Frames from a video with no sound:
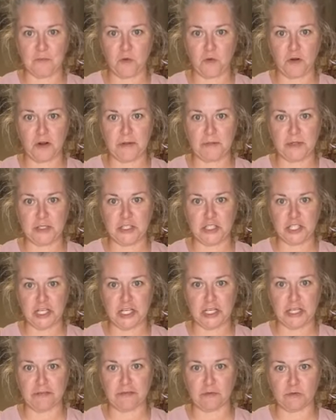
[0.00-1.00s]
Good morning, Miss
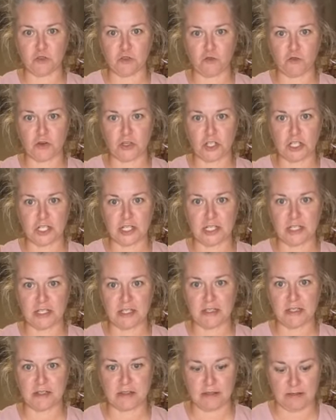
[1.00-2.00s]
Jeannie from Georgia.
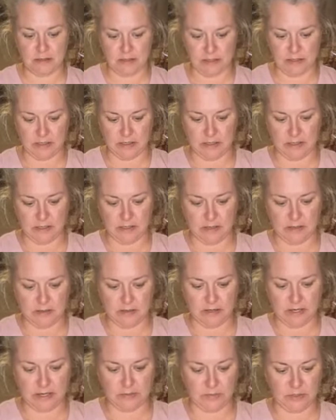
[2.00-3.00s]

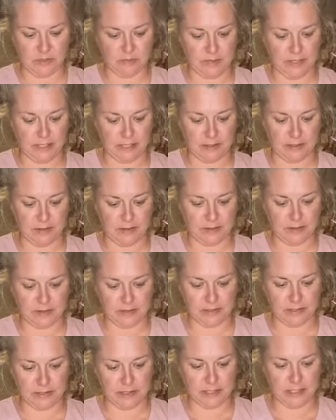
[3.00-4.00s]
Now I'm just making a
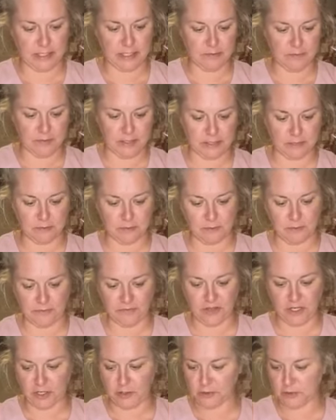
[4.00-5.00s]
sticky mess with
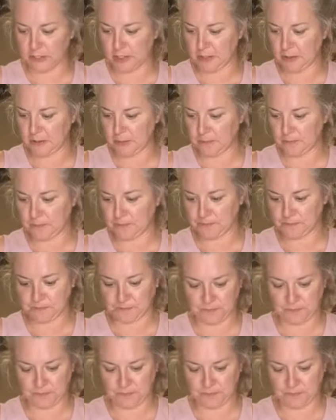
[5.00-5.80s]
my fingers here.